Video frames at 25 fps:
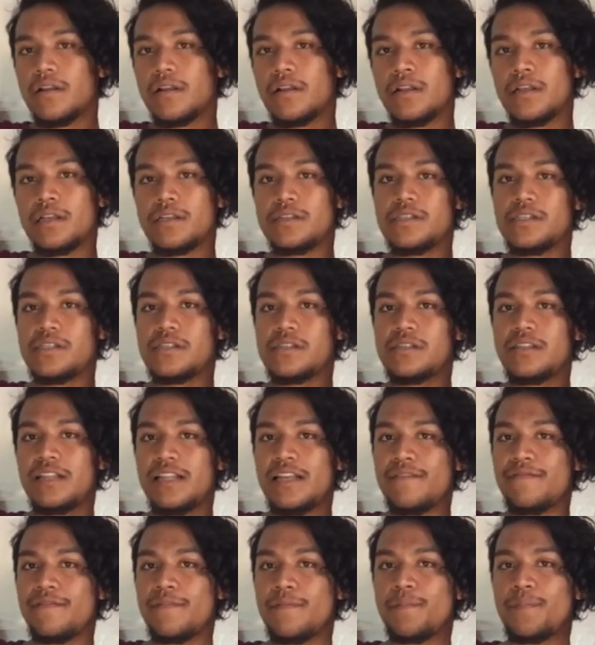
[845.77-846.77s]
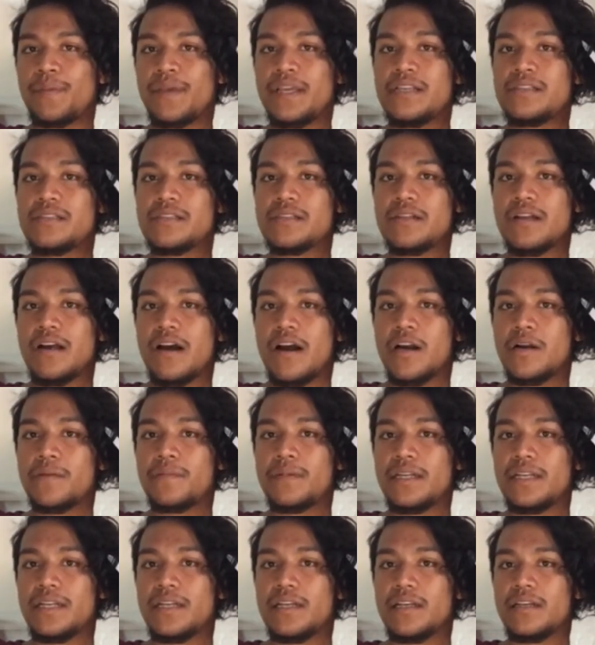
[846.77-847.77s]
Let's just live in peace and
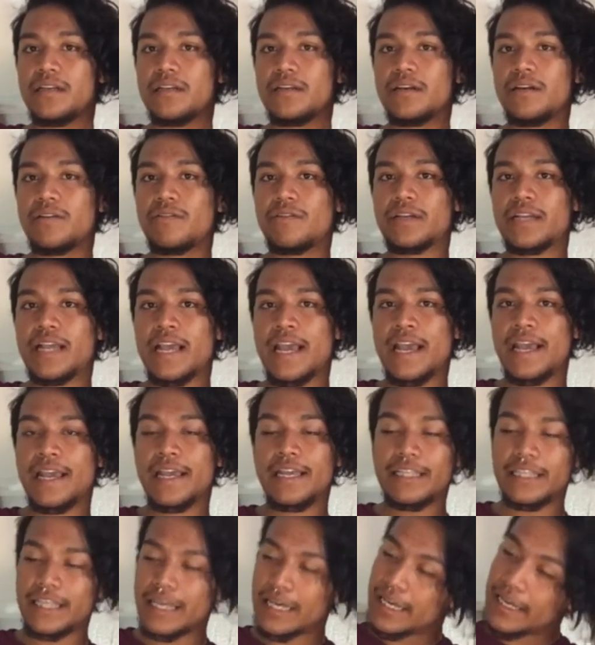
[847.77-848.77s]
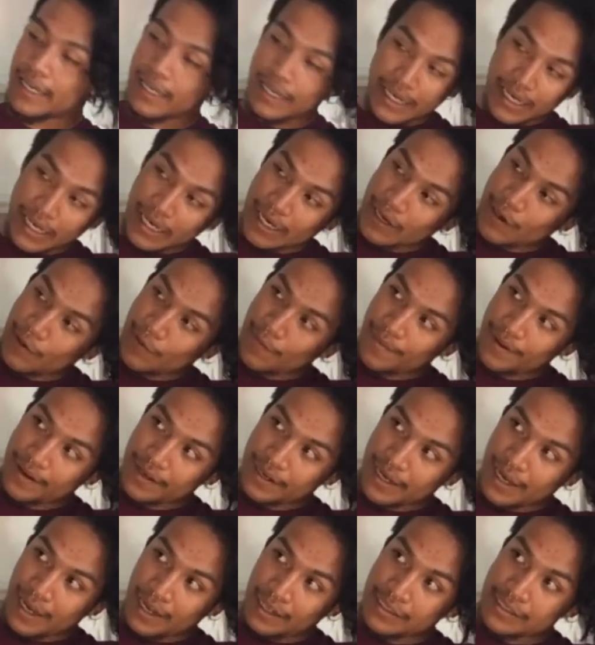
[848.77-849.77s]
harmony, okay? Like, oh my
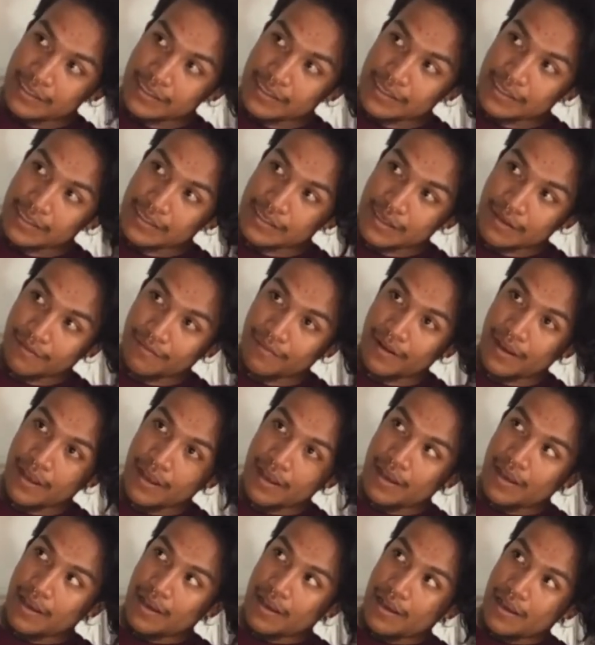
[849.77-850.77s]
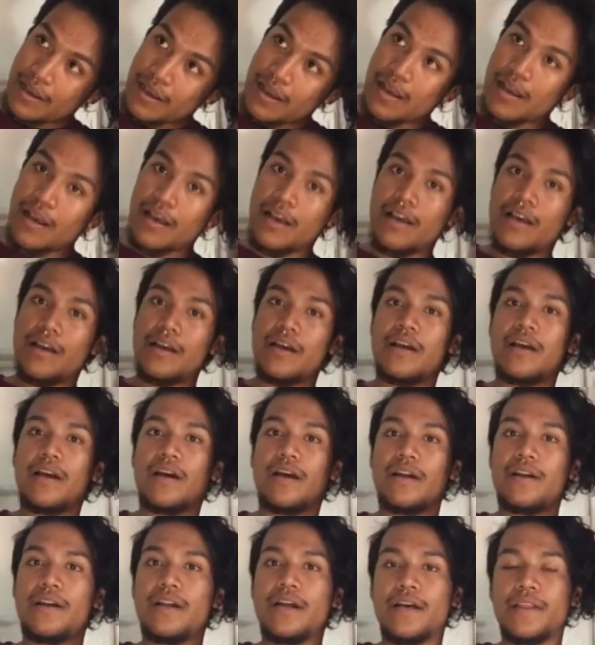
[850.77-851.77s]
god, this is
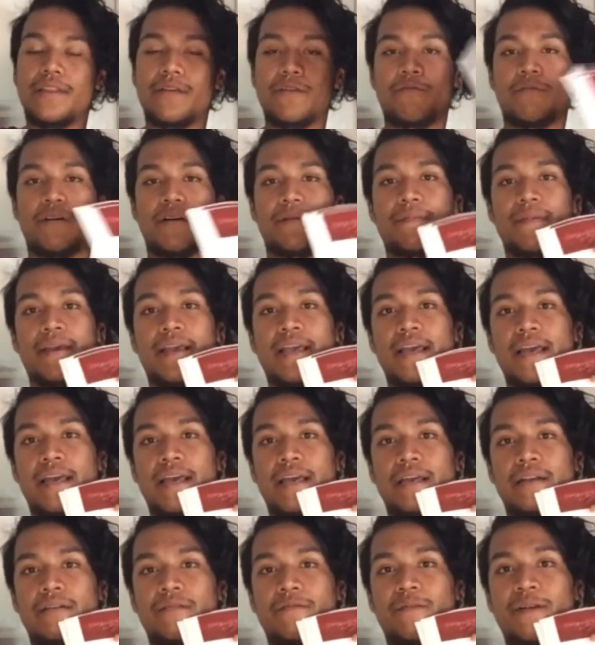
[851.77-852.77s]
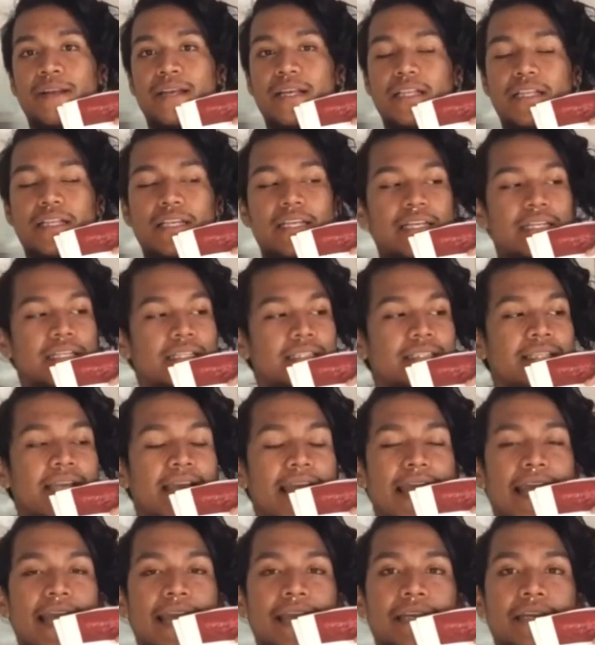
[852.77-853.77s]
another one, man. Really,
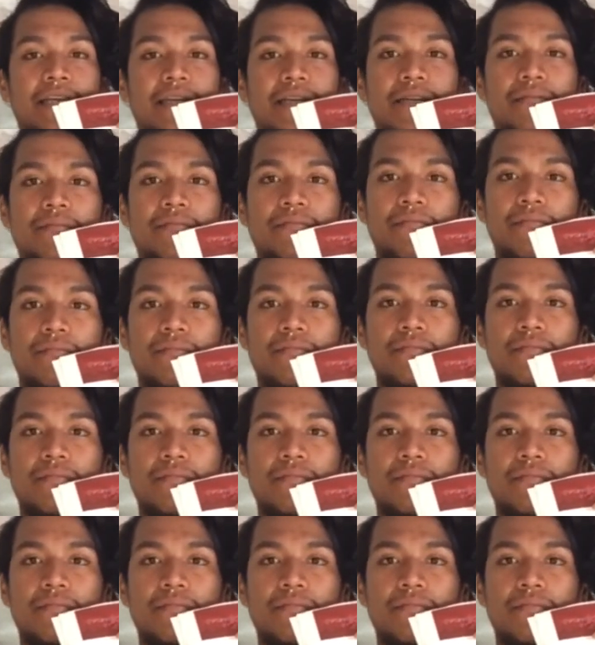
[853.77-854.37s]
damn.